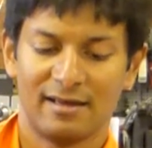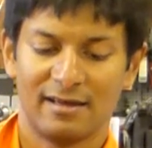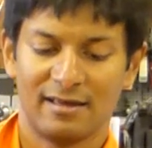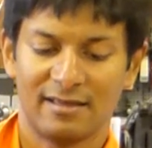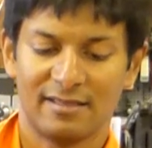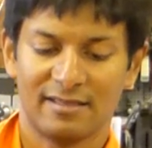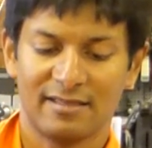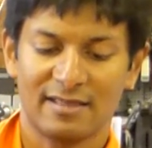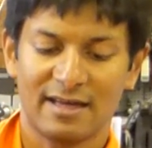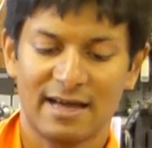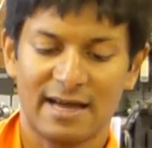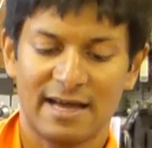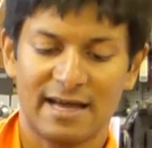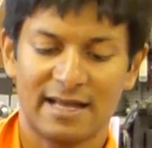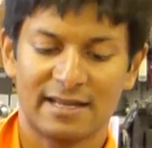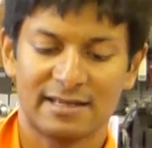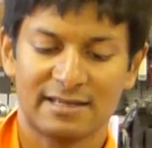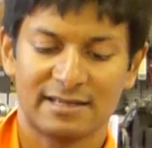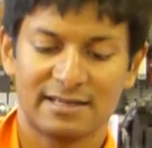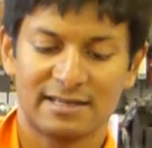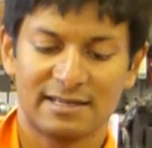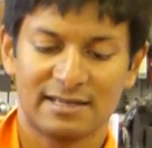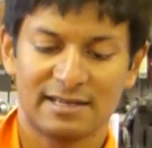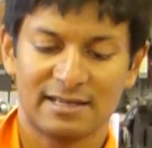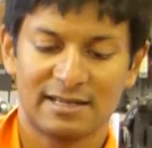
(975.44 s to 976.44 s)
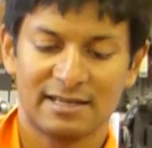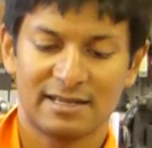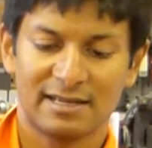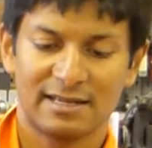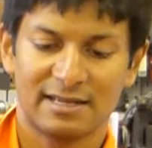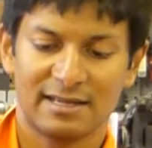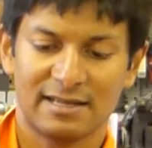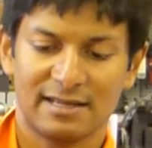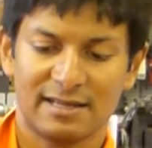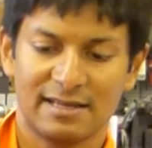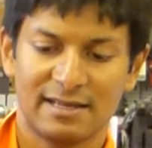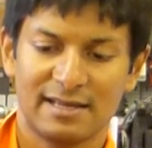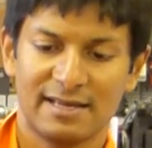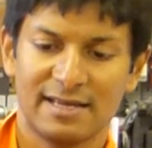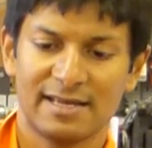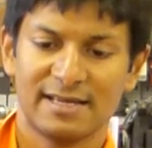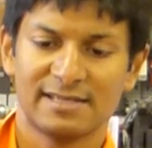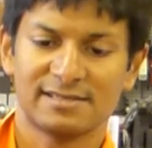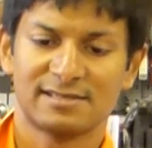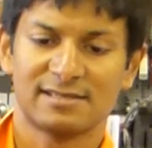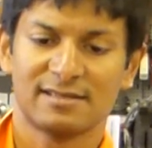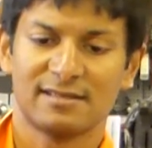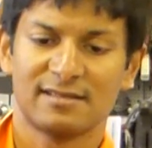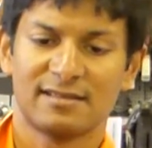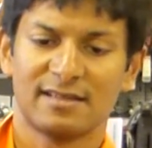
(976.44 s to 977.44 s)
and that
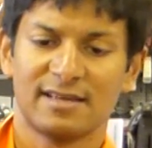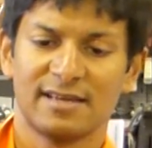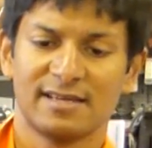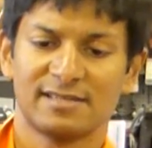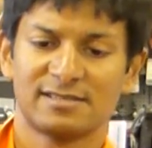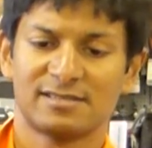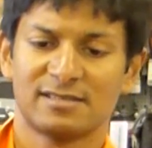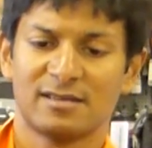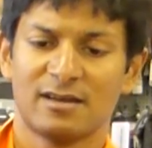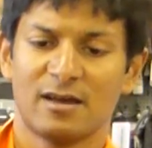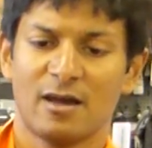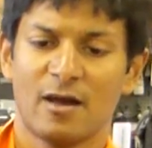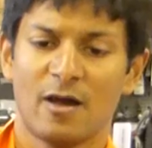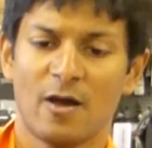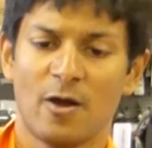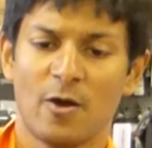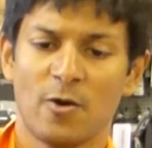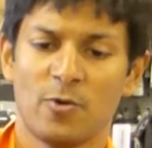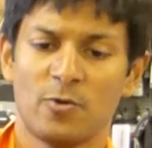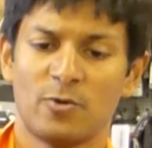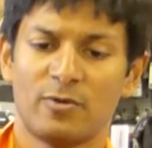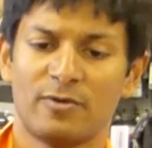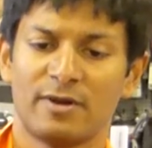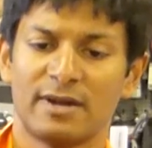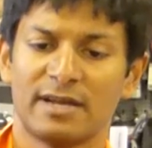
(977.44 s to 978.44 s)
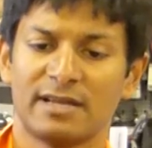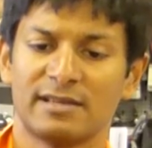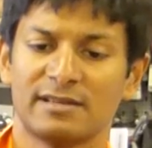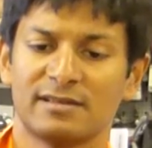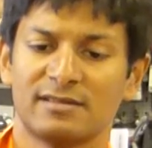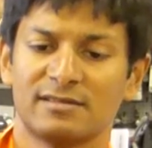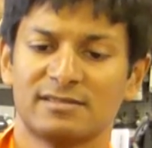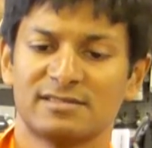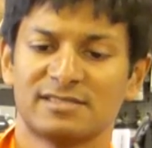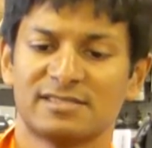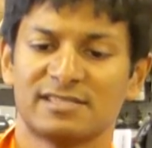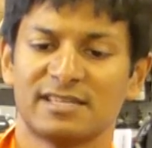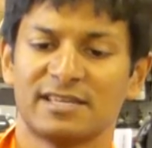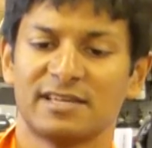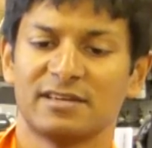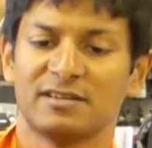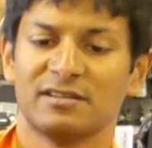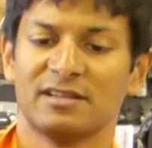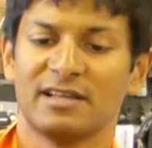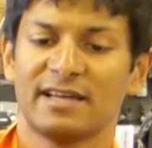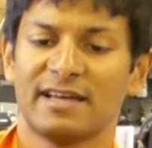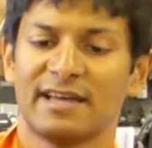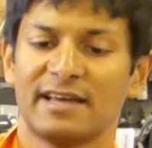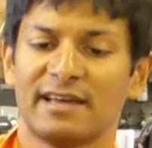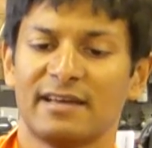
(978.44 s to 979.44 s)
is this O-ring
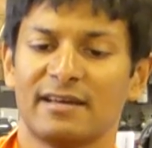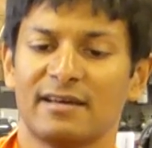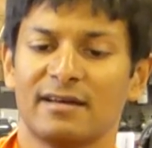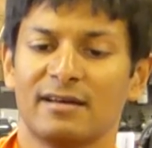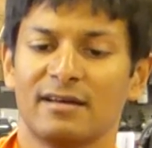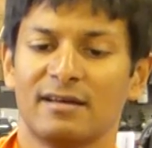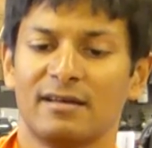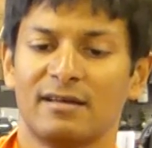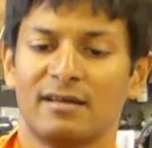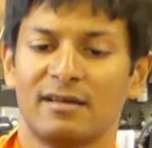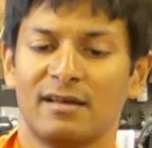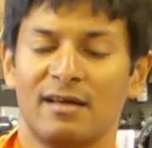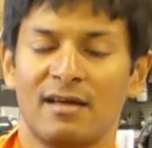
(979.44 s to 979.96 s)
seal here.